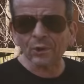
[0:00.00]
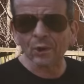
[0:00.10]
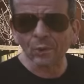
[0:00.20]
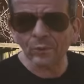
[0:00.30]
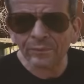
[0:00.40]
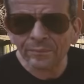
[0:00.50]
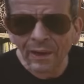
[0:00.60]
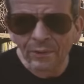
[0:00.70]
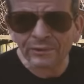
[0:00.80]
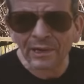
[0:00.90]
cold
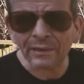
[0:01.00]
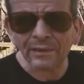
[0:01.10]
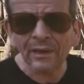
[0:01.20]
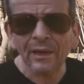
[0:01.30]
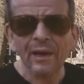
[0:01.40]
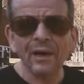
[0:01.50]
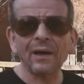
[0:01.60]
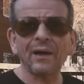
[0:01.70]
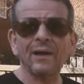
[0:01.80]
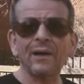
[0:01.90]
outside,
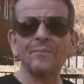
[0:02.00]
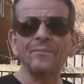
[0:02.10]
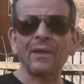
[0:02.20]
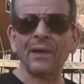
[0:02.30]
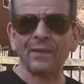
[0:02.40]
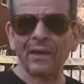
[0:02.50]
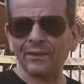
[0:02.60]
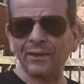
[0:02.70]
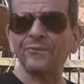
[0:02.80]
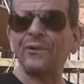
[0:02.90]
um, and that
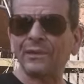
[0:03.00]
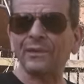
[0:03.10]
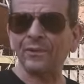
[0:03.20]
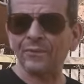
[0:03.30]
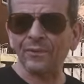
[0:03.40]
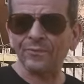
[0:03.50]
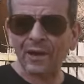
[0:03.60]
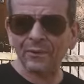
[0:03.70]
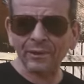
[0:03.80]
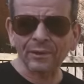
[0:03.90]
affected the, the,
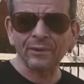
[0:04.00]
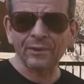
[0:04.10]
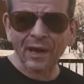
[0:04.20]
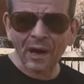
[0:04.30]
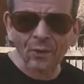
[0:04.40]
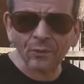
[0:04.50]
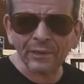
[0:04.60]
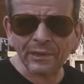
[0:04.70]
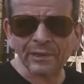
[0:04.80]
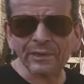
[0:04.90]
firing. Now
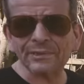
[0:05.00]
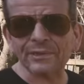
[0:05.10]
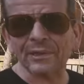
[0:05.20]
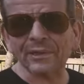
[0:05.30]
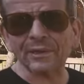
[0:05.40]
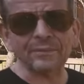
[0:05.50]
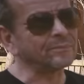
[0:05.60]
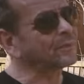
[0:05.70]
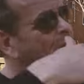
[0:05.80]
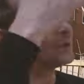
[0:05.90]
it is,
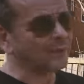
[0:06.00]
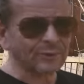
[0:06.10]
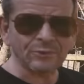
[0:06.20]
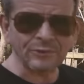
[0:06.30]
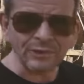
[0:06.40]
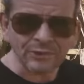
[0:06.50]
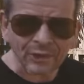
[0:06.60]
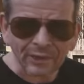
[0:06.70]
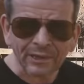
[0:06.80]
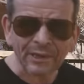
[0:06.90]
um, as you see,
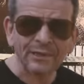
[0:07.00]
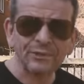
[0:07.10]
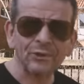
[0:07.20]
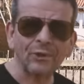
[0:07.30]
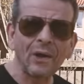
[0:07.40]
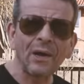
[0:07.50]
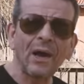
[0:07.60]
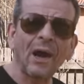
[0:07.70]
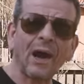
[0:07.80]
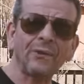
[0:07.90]
sunny and nice. So
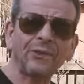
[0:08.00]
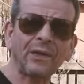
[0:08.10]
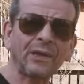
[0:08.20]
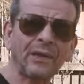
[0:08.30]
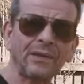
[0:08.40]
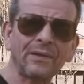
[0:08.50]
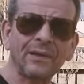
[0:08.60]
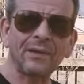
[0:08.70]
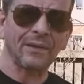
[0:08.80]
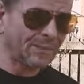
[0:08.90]
I think it
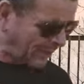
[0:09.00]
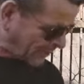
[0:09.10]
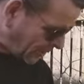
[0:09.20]
uh, it may